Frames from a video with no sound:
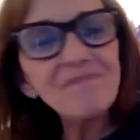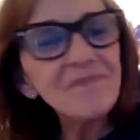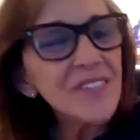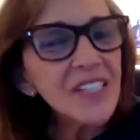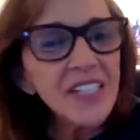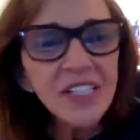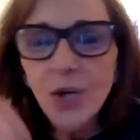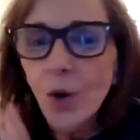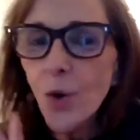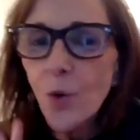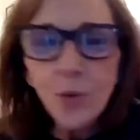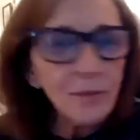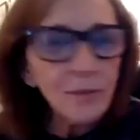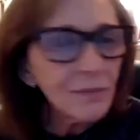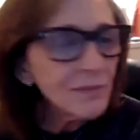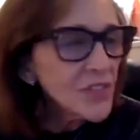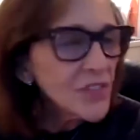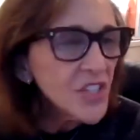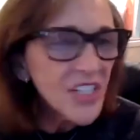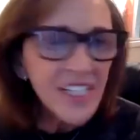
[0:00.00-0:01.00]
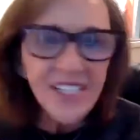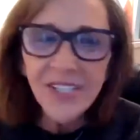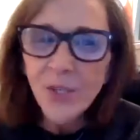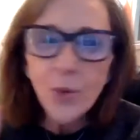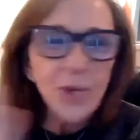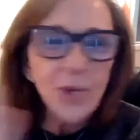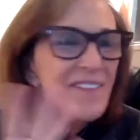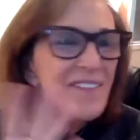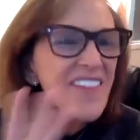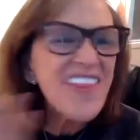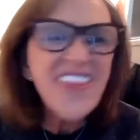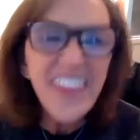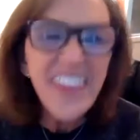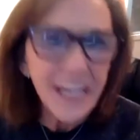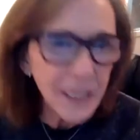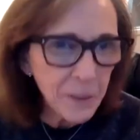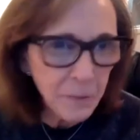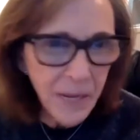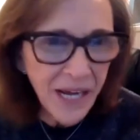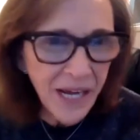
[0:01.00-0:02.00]
don't even think
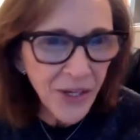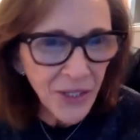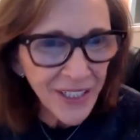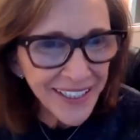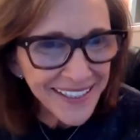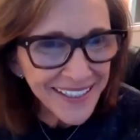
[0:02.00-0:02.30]
about it.